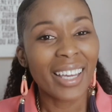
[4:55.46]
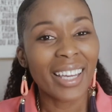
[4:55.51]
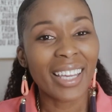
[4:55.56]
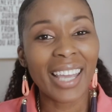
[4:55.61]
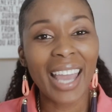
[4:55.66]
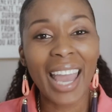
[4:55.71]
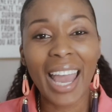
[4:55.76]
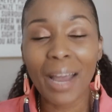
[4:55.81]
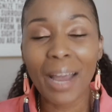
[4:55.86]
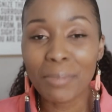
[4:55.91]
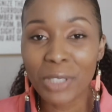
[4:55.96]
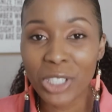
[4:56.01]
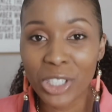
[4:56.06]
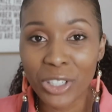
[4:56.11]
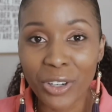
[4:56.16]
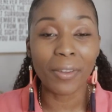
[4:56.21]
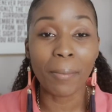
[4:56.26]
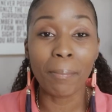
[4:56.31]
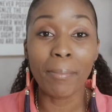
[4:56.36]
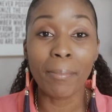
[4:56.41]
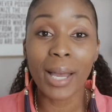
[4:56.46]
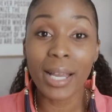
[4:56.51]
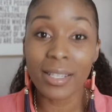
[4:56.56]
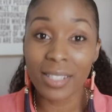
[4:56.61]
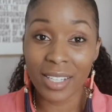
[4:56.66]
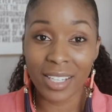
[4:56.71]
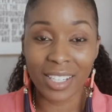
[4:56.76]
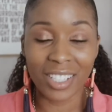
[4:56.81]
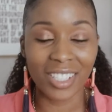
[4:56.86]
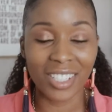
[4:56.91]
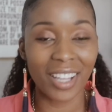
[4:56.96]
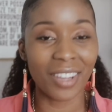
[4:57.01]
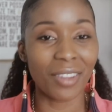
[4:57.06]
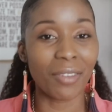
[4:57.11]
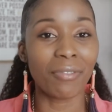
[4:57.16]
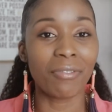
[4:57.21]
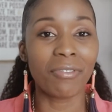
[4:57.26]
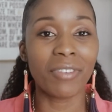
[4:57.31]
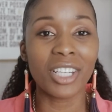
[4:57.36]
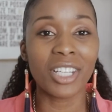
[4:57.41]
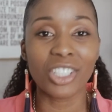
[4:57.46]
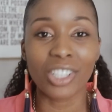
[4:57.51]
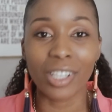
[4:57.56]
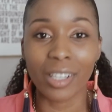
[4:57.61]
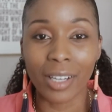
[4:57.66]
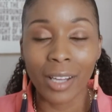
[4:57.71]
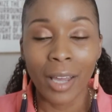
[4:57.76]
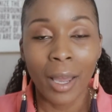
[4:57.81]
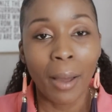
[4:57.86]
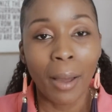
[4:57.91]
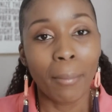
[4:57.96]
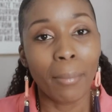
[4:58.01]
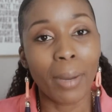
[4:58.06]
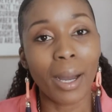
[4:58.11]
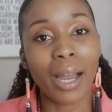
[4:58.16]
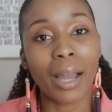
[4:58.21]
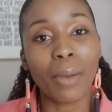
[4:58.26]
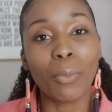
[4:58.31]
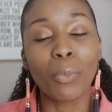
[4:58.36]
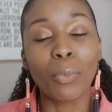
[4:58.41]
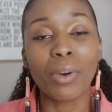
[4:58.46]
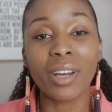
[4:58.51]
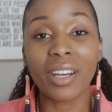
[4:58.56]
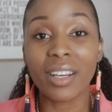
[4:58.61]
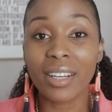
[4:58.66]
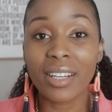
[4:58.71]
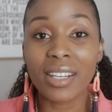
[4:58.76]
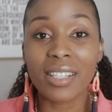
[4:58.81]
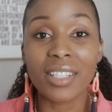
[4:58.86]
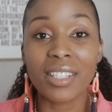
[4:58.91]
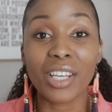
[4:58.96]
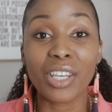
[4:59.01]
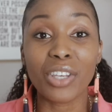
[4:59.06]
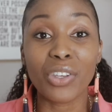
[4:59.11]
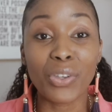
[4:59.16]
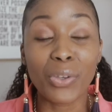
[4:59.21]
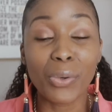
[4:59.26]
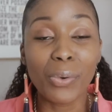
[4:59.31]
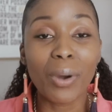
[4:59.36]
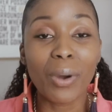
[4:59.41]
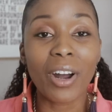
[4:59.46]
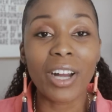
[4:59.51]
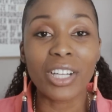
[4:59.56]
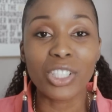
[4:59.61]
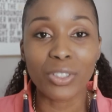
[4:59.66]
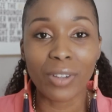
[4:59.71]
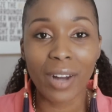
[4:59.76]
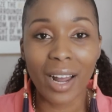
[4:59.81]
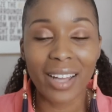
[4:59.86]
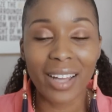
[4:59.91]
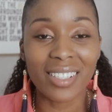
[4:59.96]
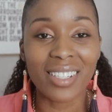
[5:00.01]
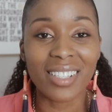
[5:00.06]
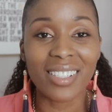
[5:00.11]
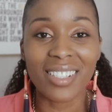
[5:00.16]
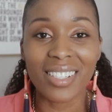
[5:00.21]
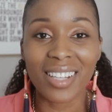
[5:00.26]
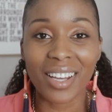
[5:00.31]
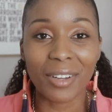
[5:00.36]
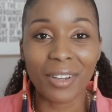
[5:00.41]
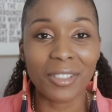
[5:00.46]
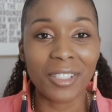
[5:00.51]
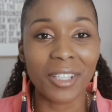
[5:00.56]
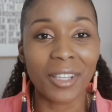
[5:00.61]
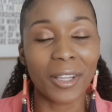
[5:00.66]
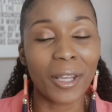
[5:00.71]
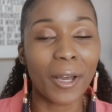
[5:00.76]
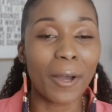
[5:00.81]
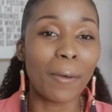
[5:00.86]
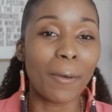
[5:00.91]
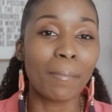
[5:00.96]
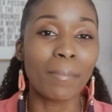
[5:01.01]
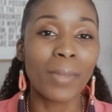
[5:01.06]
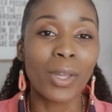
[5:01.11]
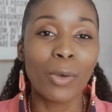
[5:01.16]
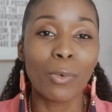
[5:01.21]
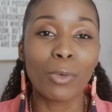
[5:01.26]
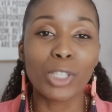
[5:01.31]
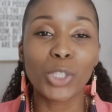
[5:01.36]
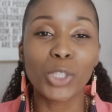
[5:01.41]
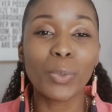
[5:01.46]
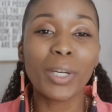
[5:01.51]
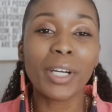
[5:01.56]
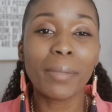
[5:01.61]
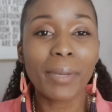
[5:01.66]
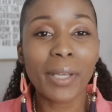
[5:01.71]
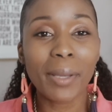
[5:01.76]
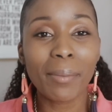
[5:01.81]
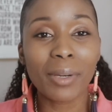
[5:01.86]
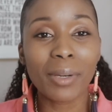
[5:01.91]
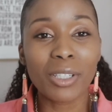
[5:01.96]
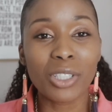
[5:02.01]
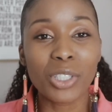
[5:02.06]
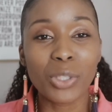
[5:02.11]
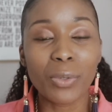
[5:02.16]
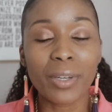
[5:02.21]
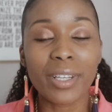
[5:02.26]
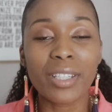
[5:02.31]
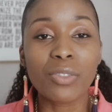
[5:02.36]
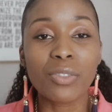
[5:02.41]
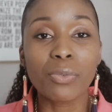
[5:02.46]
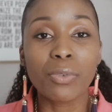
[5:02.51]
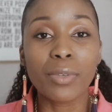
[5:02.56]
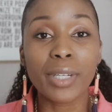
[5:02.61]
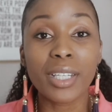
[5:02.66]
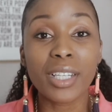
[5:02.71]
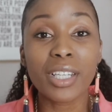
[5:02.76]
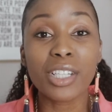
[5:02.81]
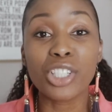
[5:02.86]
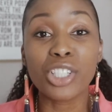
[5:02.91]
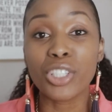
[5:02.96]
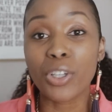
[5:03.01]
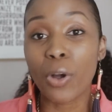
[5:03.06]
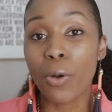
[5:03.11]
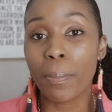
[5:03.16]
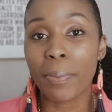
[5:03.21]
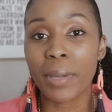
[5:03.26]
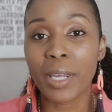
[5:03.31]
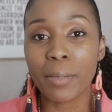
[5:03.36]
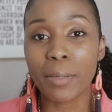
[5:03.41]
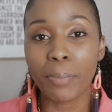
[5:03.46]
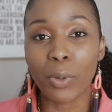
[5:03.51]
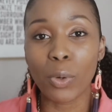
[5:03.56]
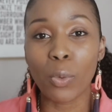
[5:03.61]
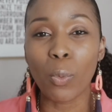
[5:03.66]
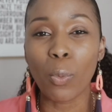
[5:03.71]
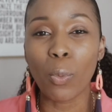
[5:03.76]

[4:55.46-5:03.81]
capture the message and the vision behind what it is that you are trying to sell to them? What you want to be able to do is really show people